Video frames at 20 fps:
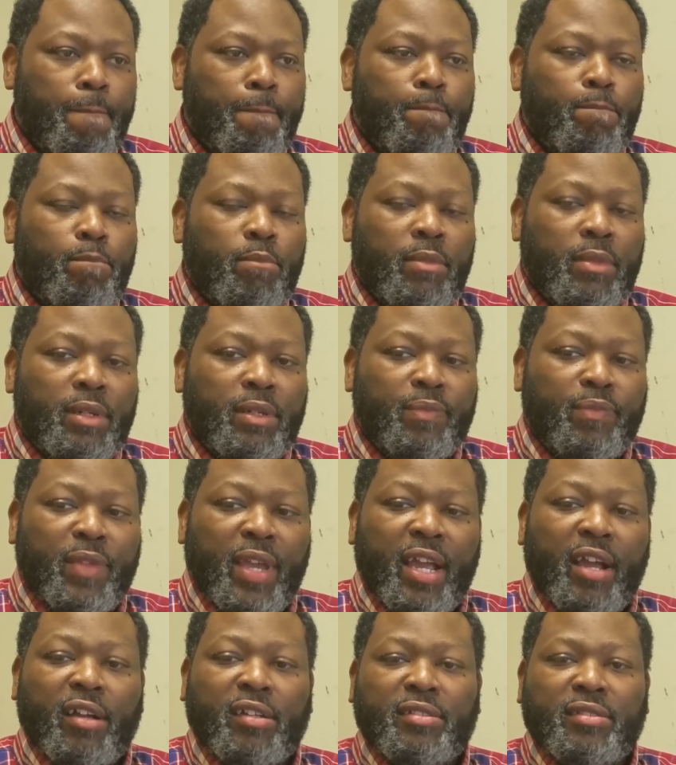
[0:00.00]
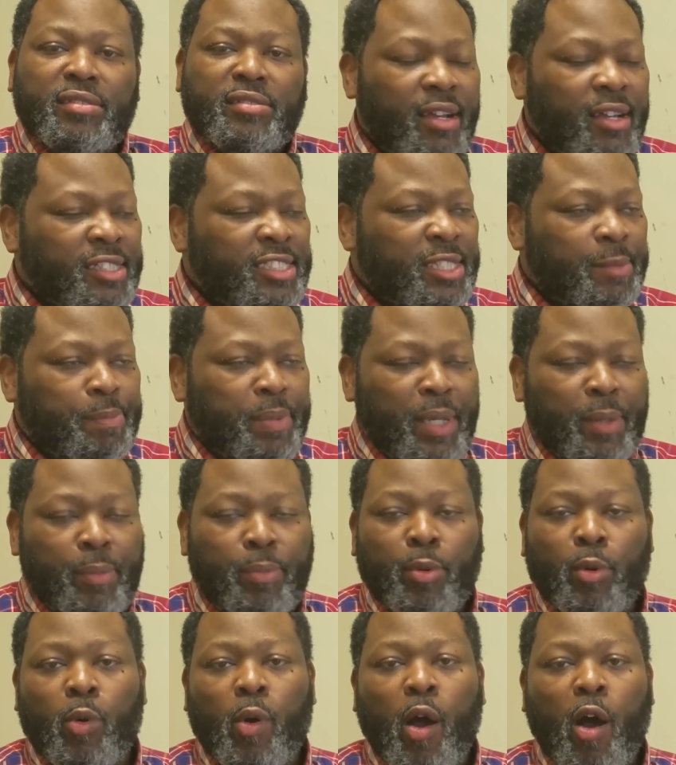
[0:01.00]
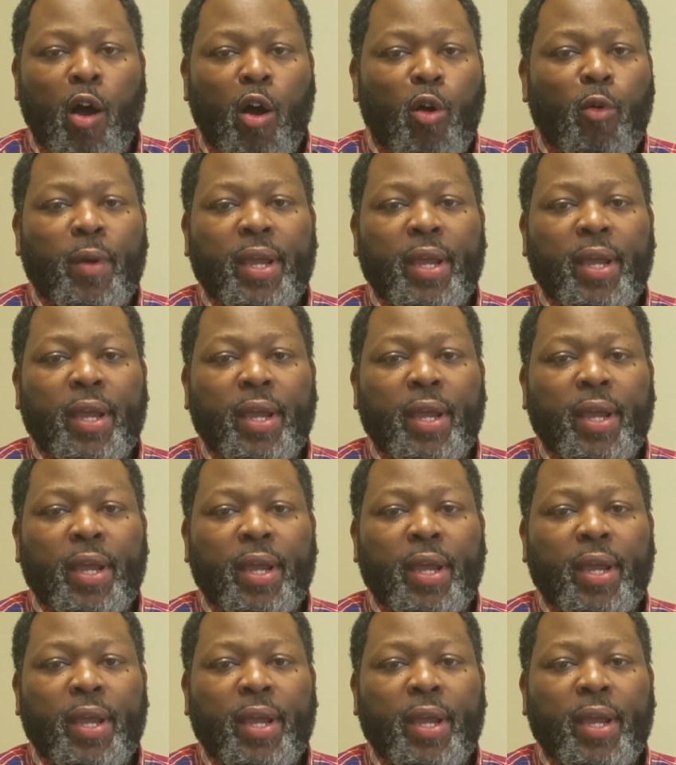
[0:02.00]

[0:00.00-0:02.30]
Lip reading: The way I look at content is